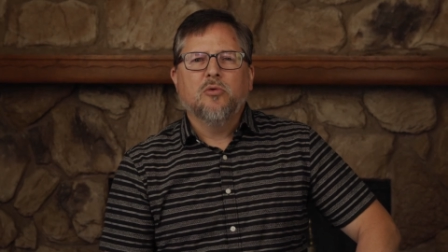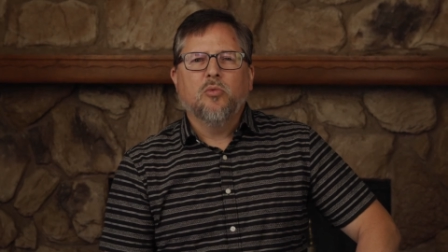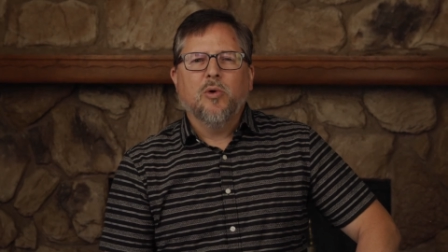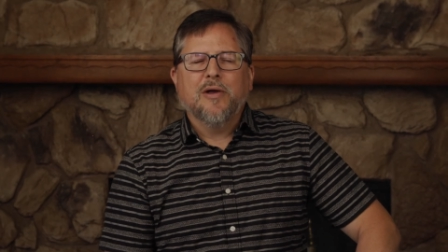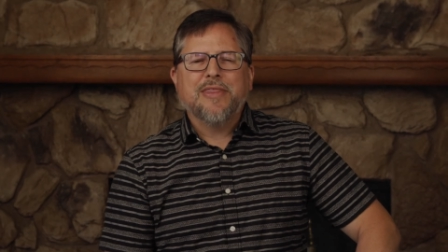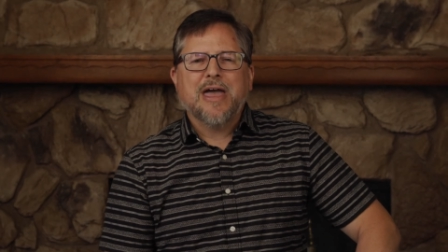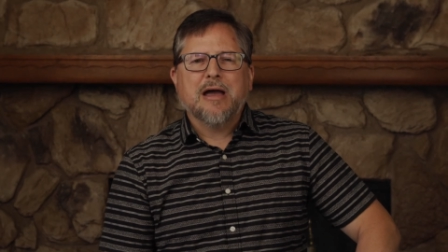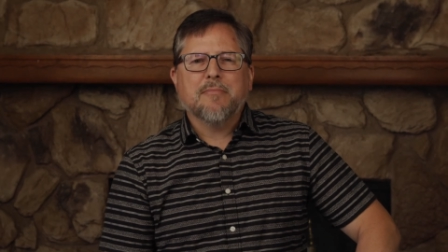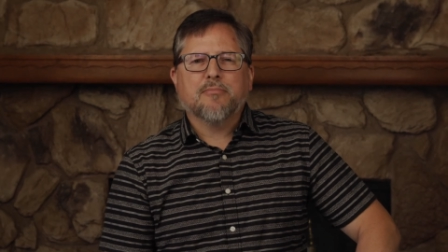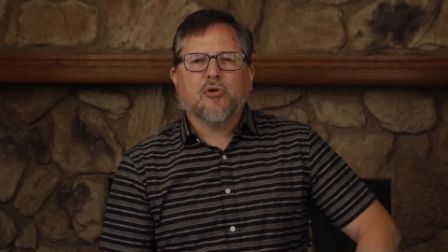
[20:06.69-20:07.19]

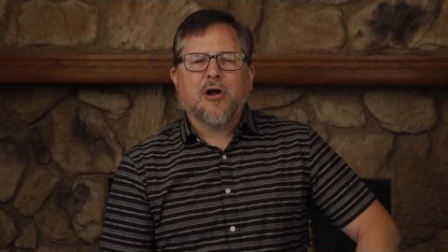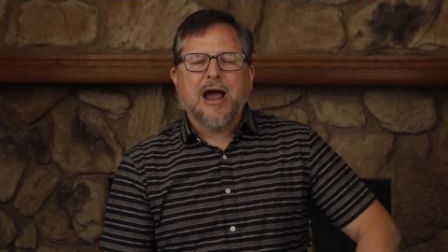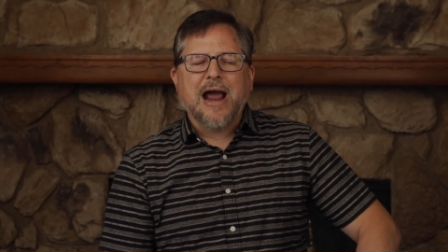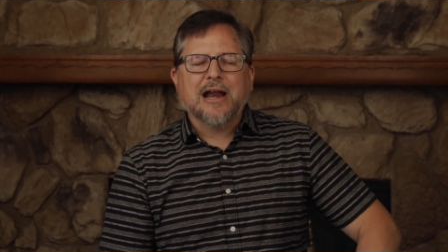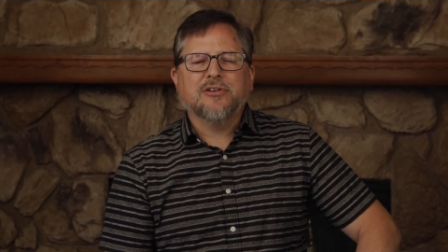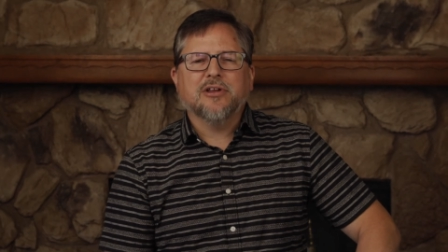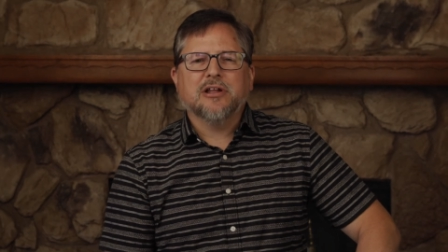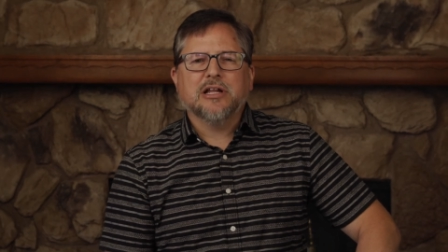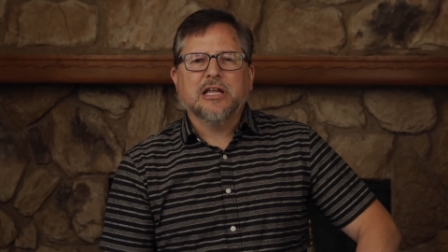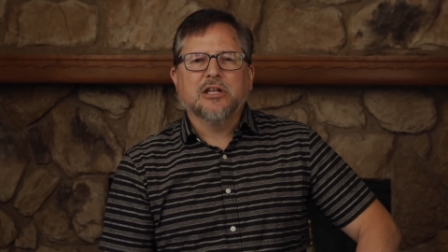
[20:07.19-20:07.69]
what that
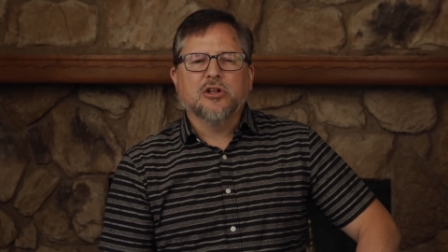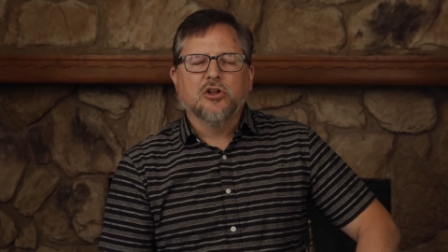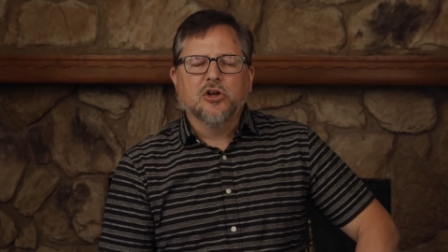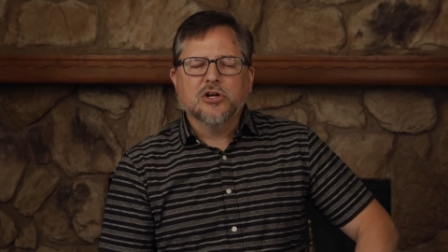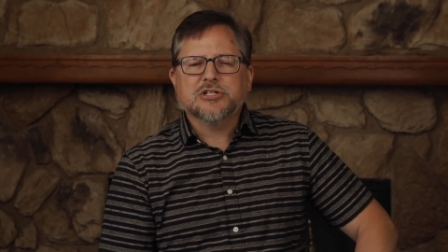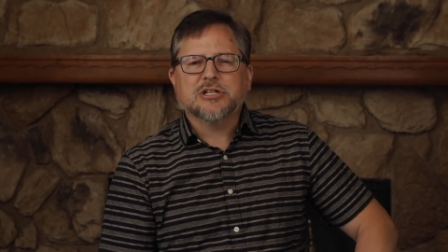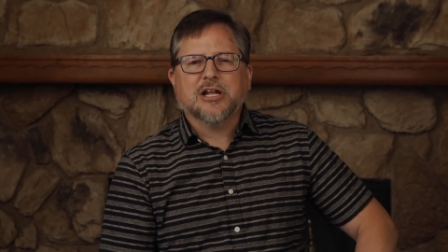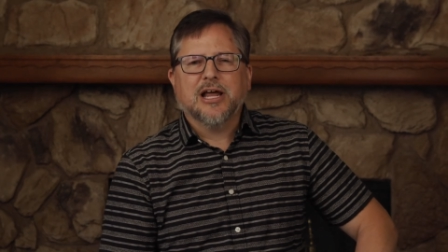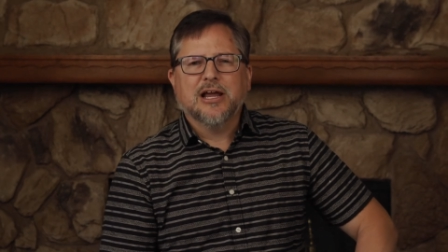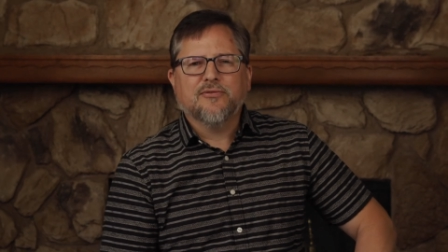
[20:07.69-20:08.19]
practically
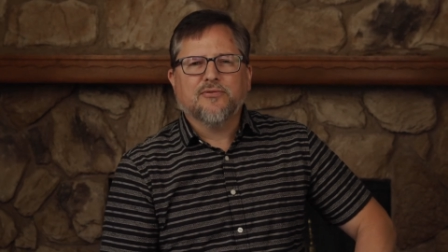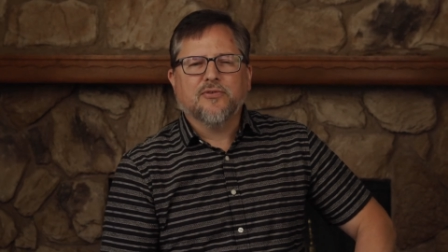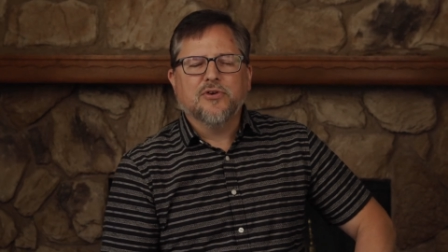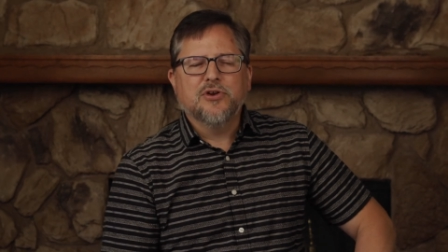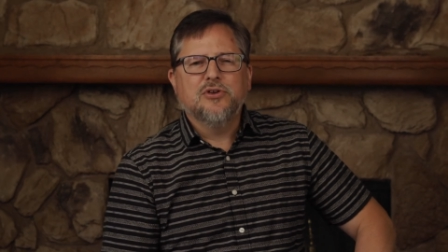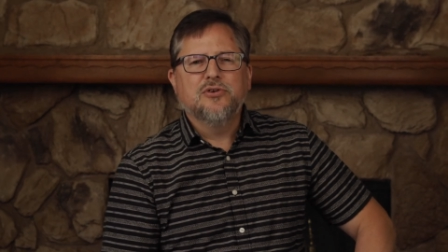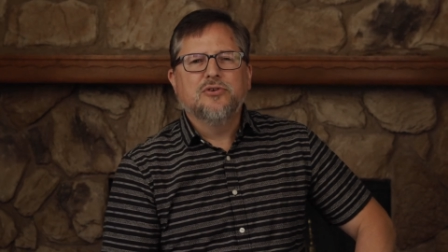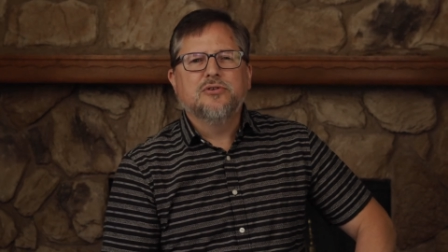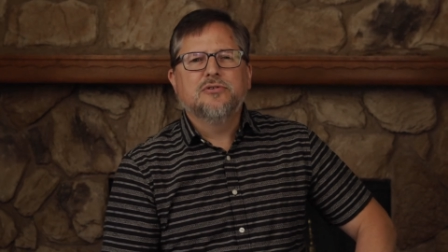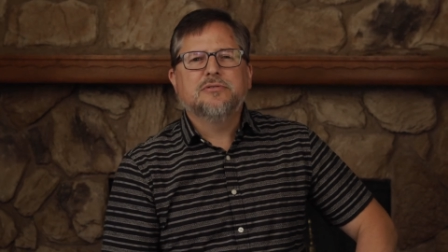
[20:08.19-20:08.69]
looks like for
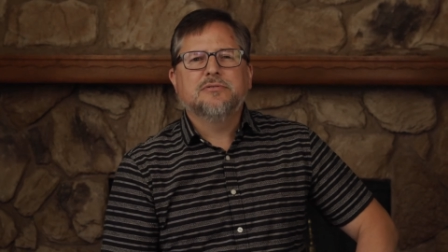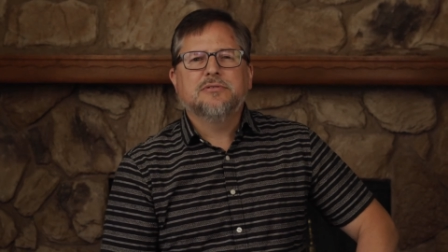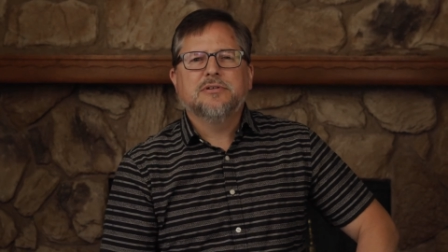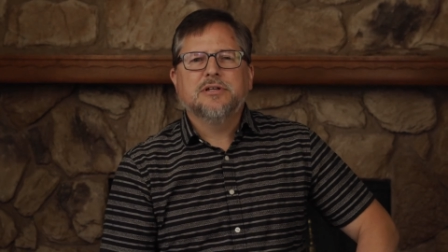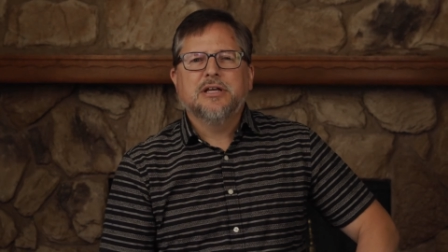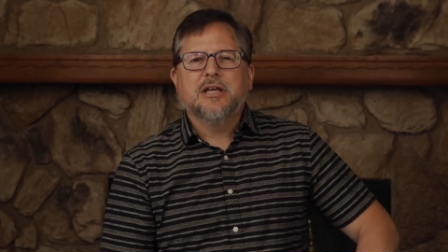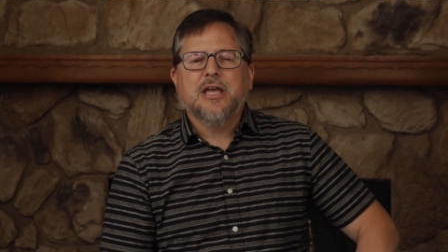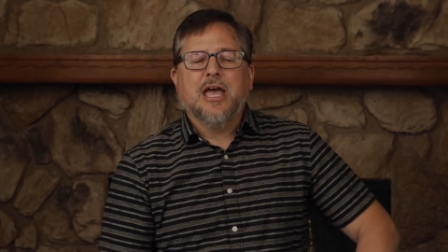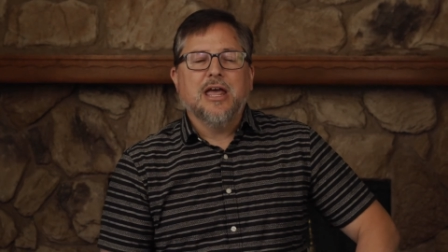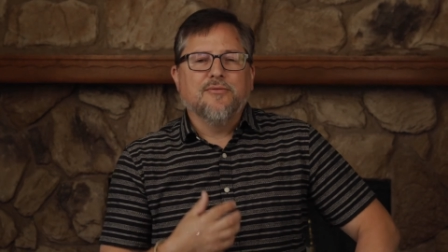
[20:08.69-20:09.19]
you
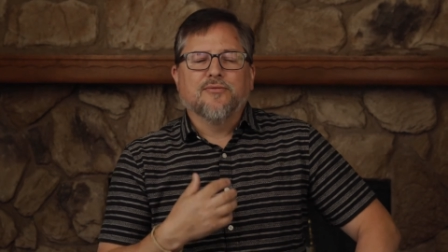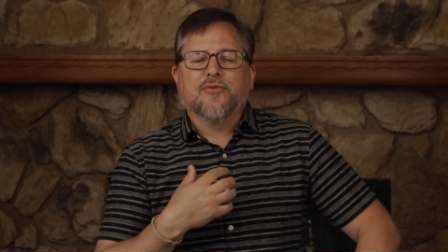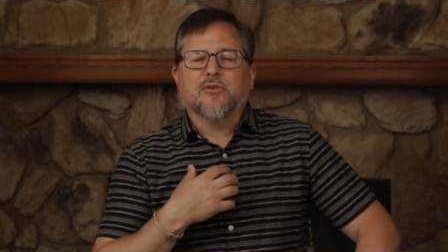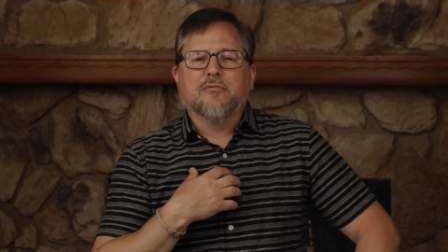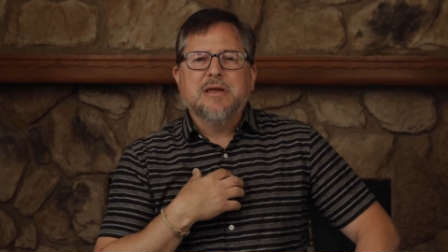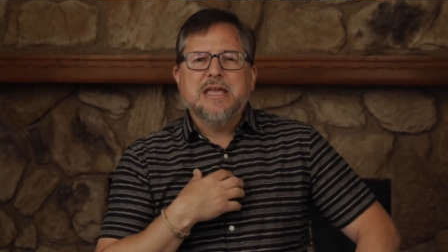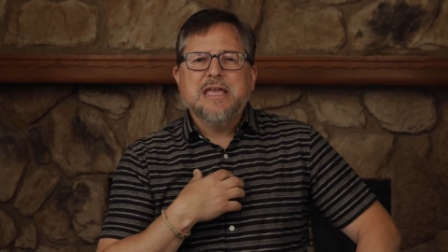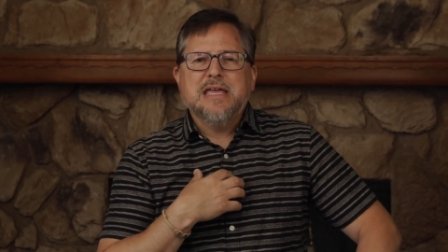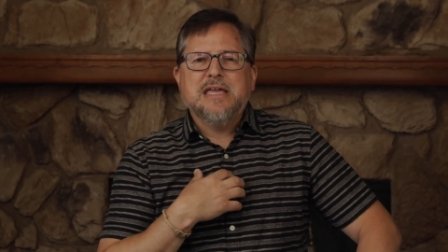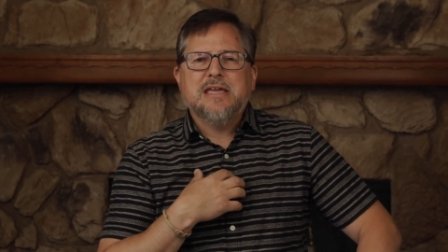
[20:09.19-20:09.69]
and
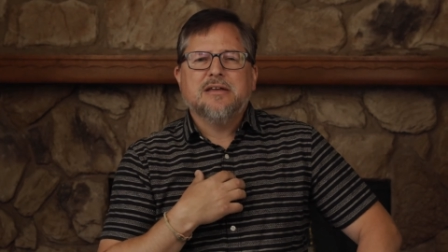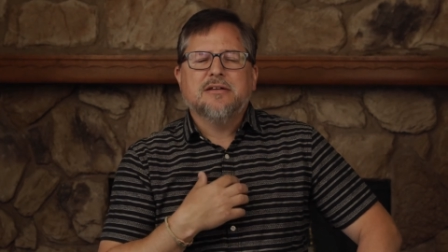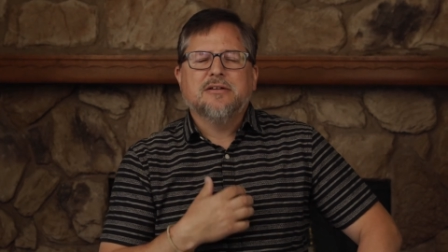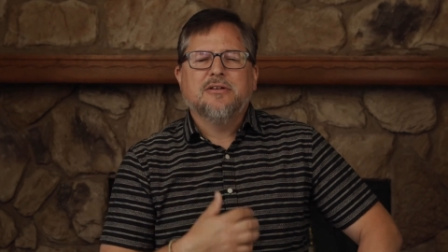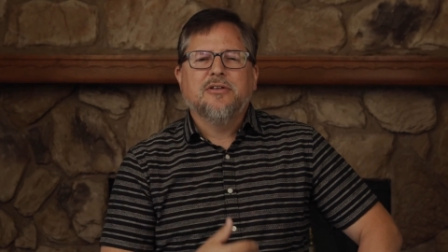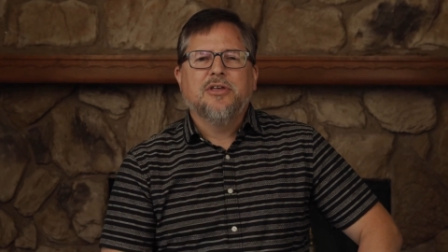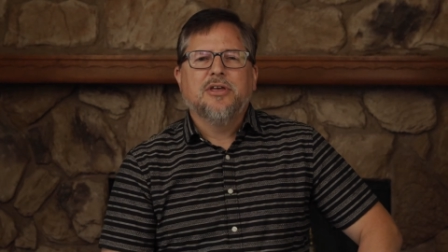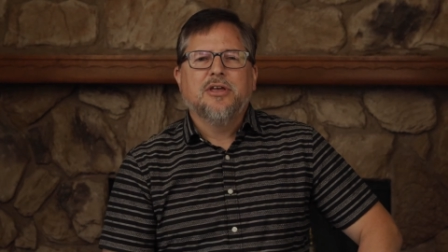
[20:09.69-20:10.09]
for me.